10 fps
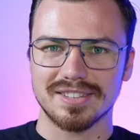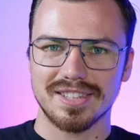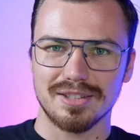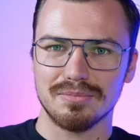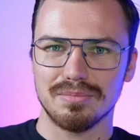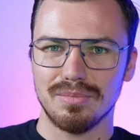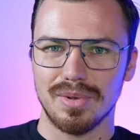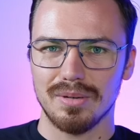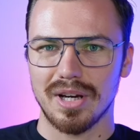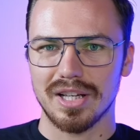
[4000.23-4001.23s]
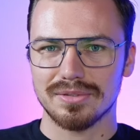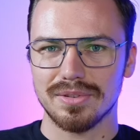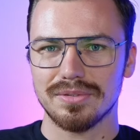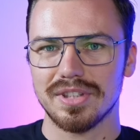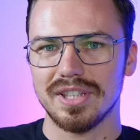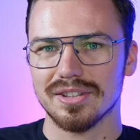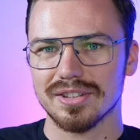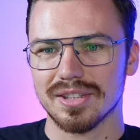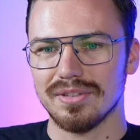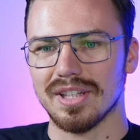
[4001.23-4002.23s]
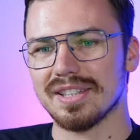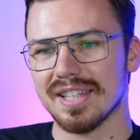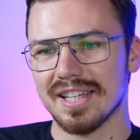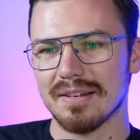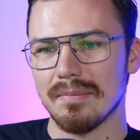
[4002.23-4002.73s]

10 minus 15 or something like that